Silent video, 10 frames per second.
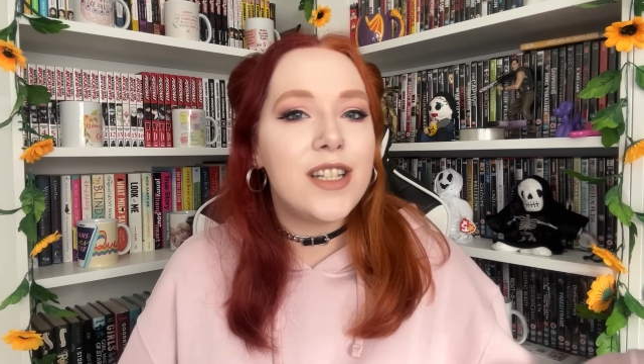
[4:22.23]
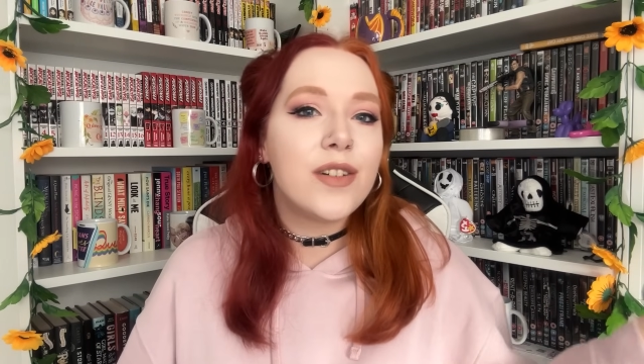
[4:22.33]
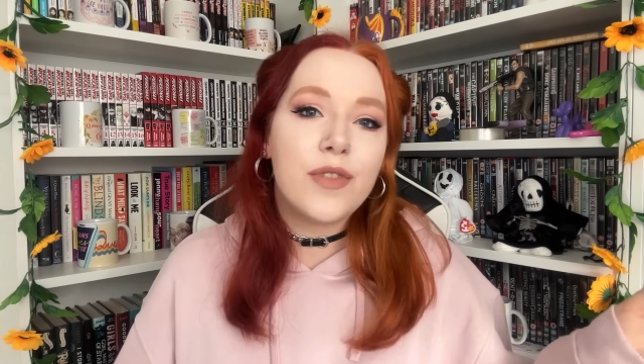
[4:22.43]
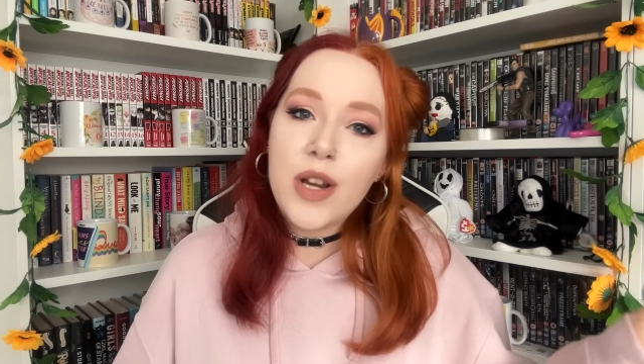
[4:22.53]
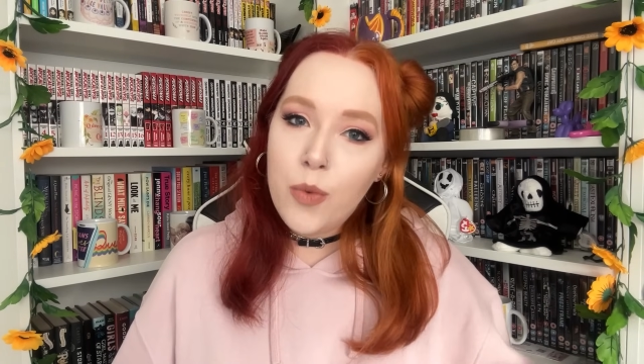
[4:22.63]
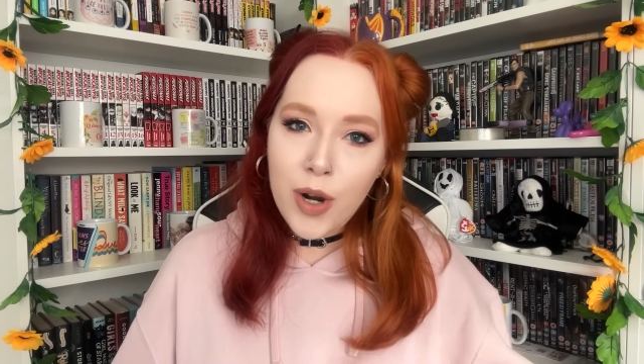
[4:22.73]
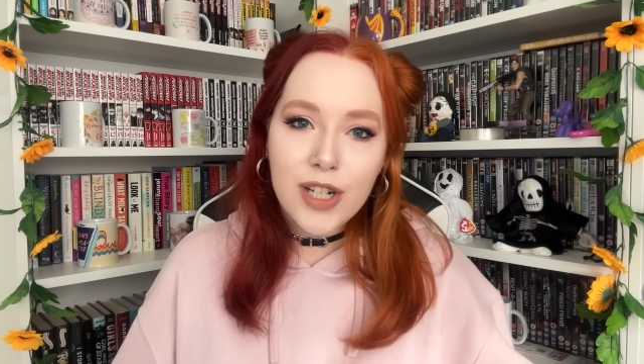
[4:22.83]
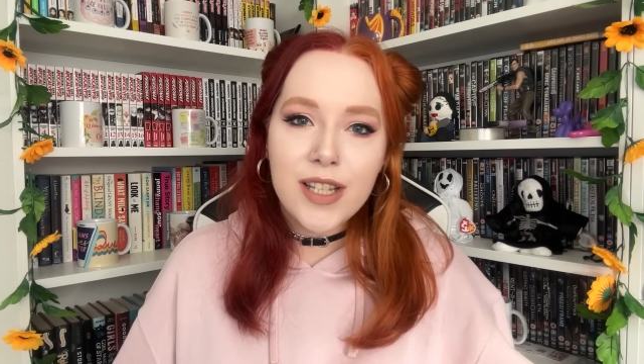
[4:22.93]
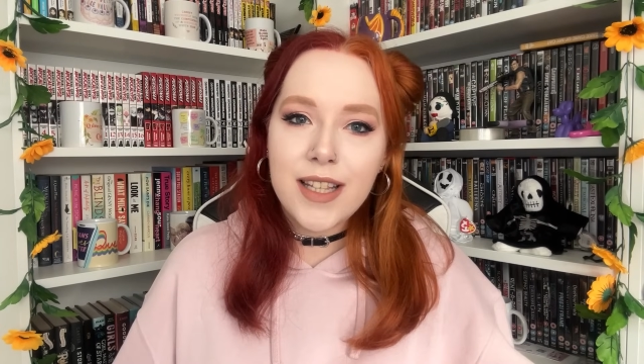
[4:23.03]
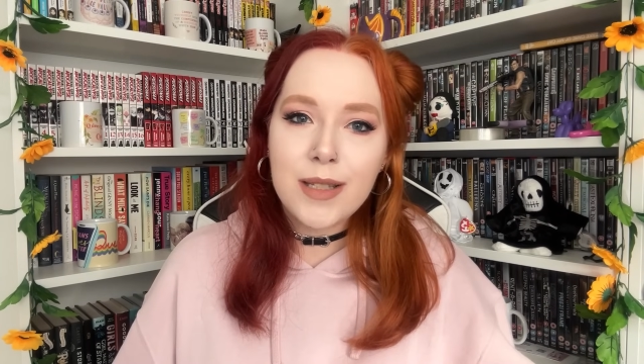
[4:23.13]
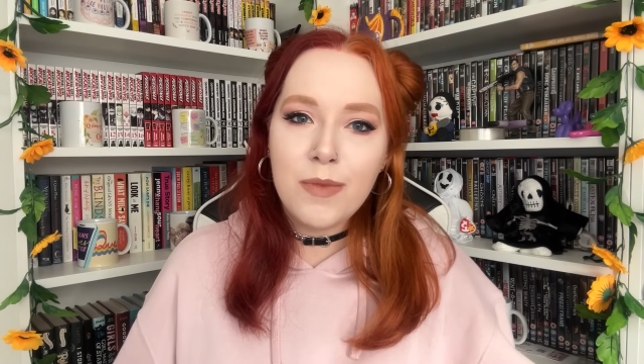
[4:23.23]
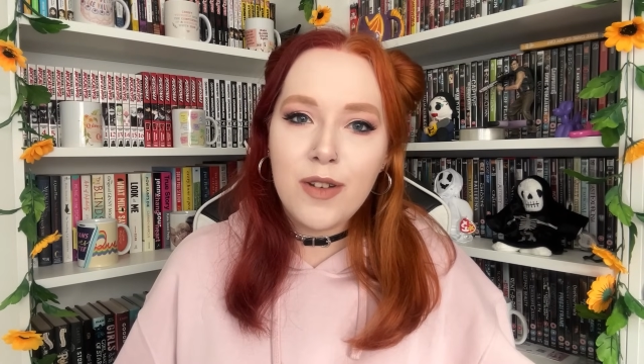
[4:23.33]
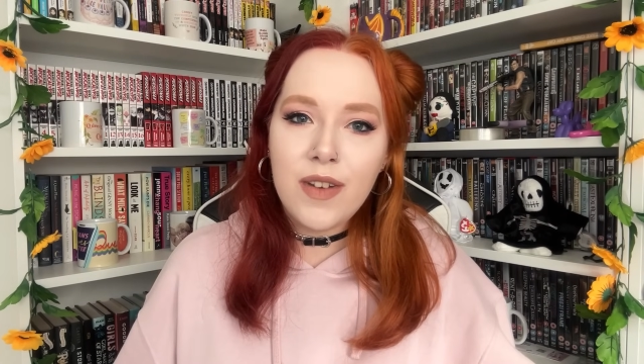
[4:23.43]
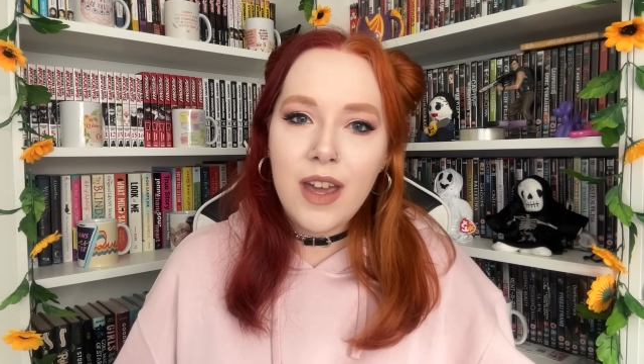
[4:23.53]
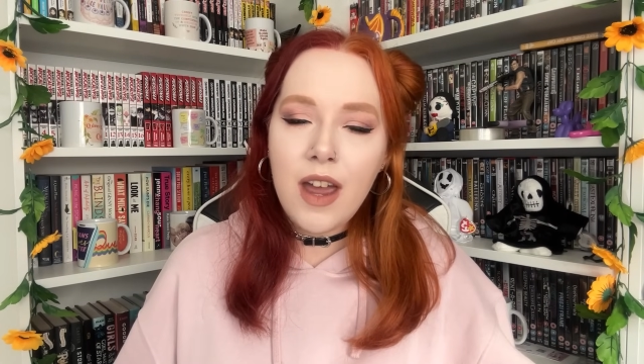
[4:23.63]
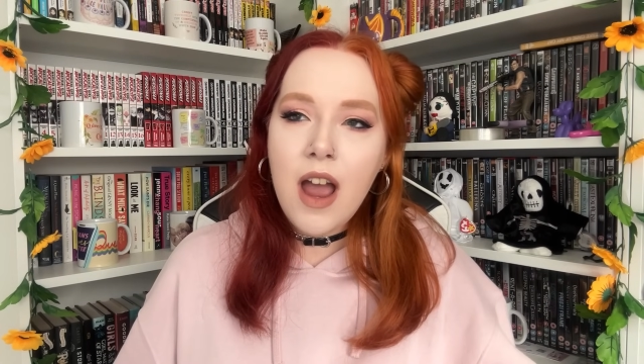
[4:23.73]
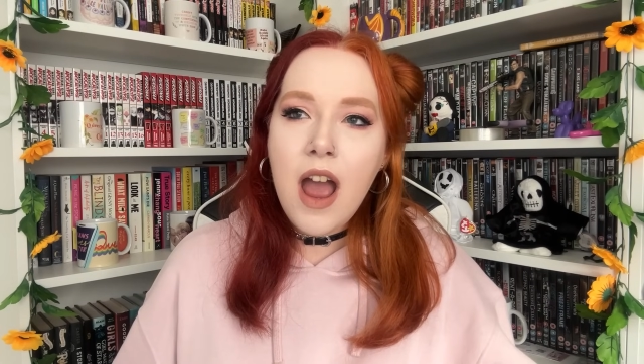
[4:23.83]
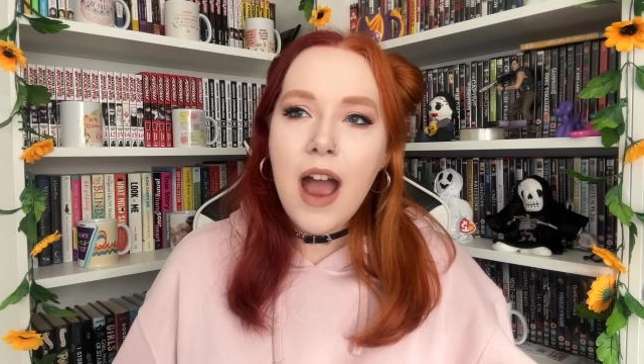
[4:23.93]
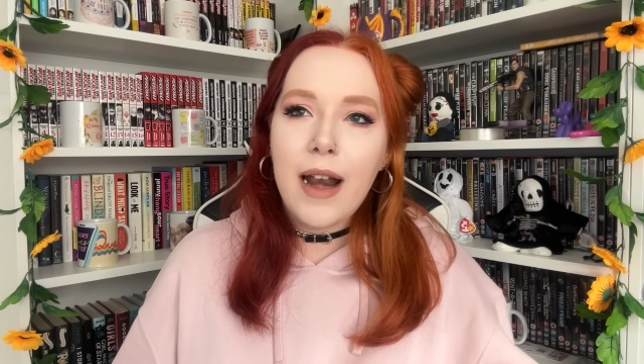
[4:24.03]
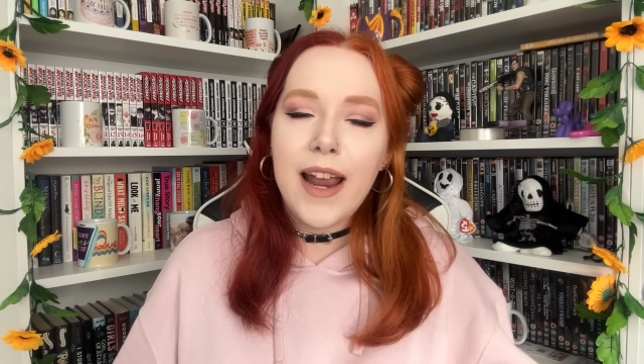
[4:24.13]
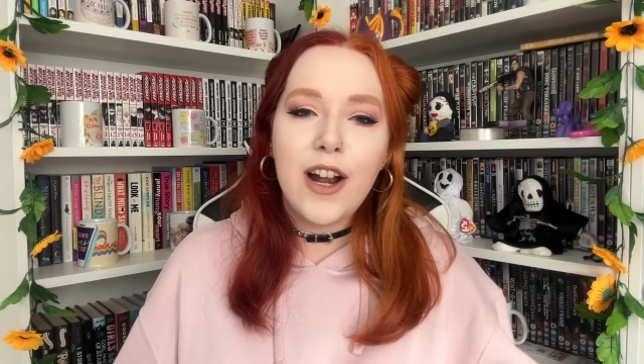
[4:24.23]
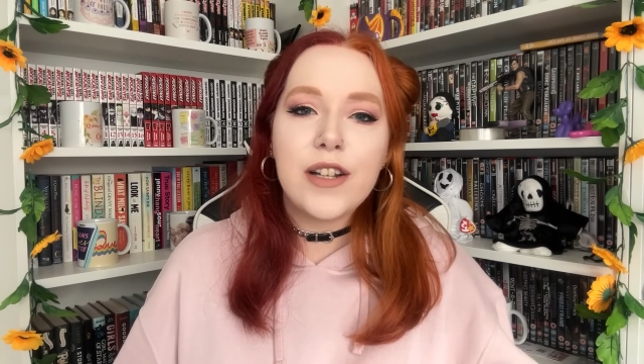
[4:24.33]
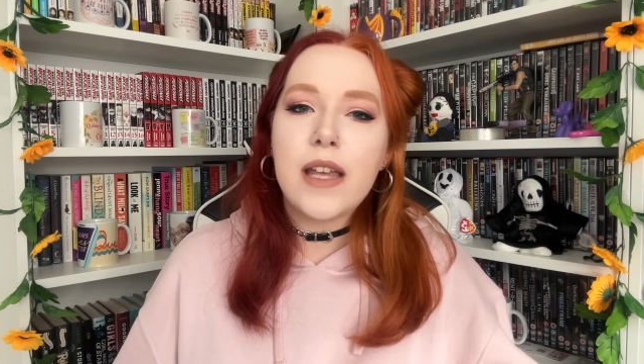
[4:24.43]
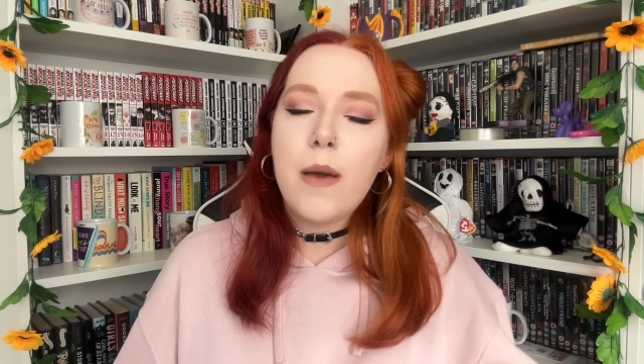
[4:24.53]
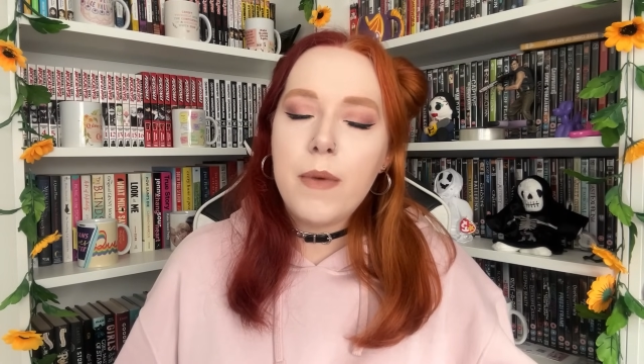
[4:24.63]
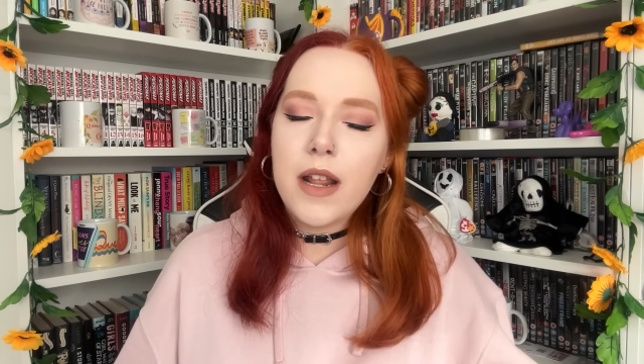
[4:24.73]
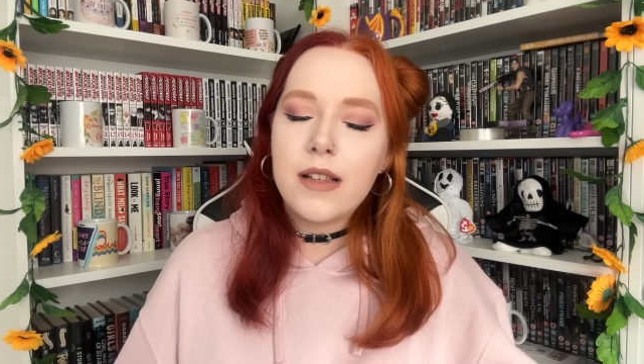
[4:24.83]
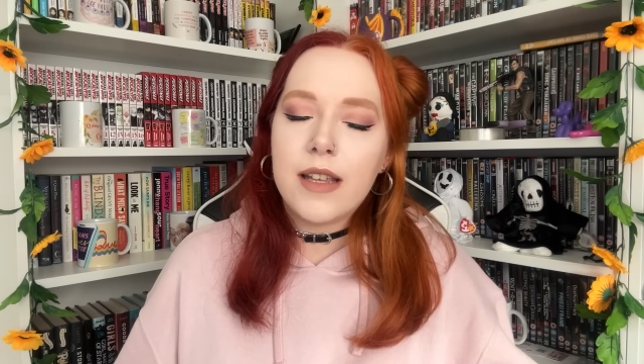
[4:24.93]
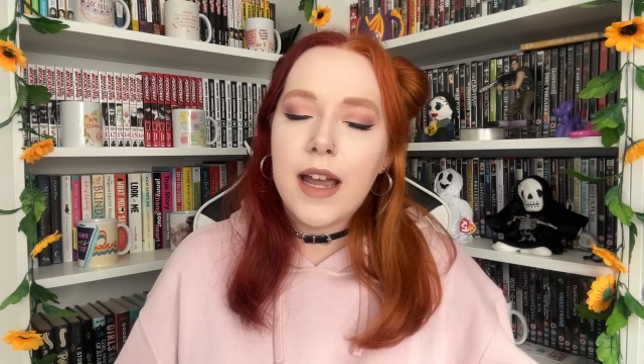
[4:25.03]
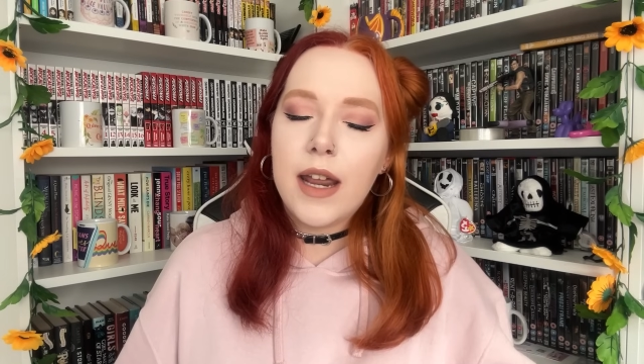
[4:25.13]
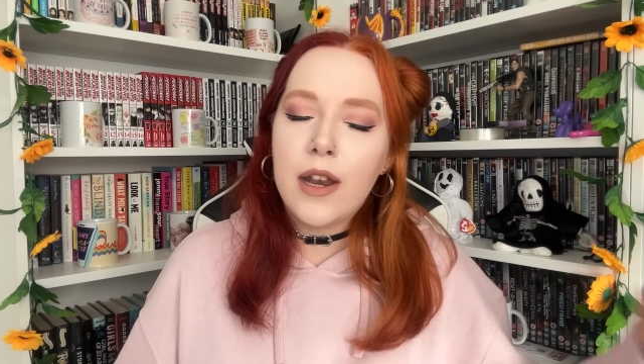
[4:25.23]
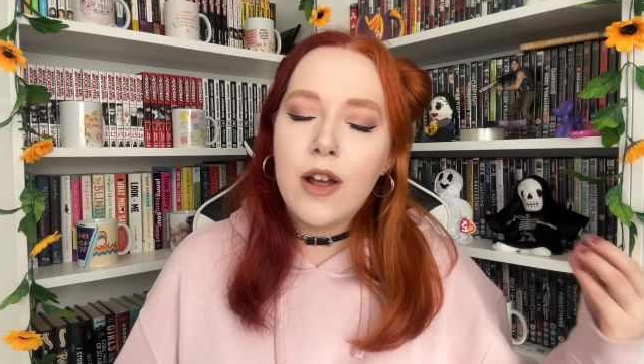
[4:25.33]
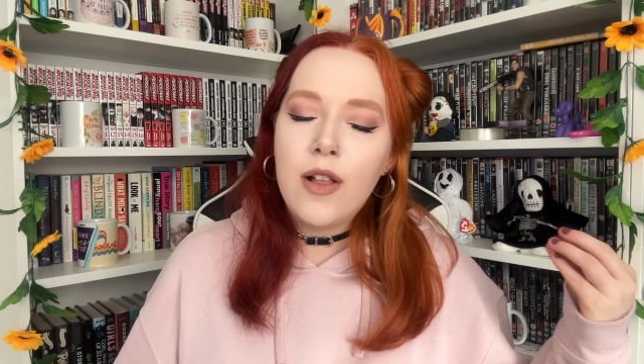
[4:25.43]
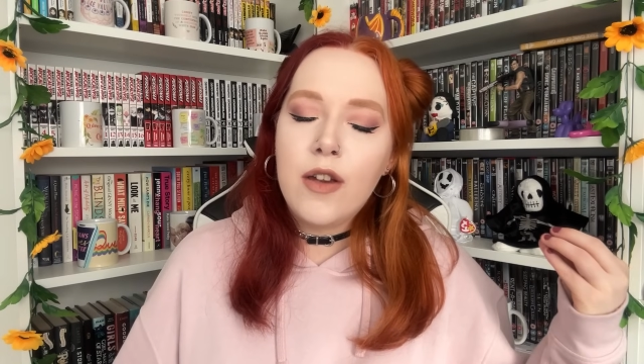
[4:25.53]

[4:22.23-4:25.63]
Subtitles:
to re-watch this movie and I got 10 minutes in,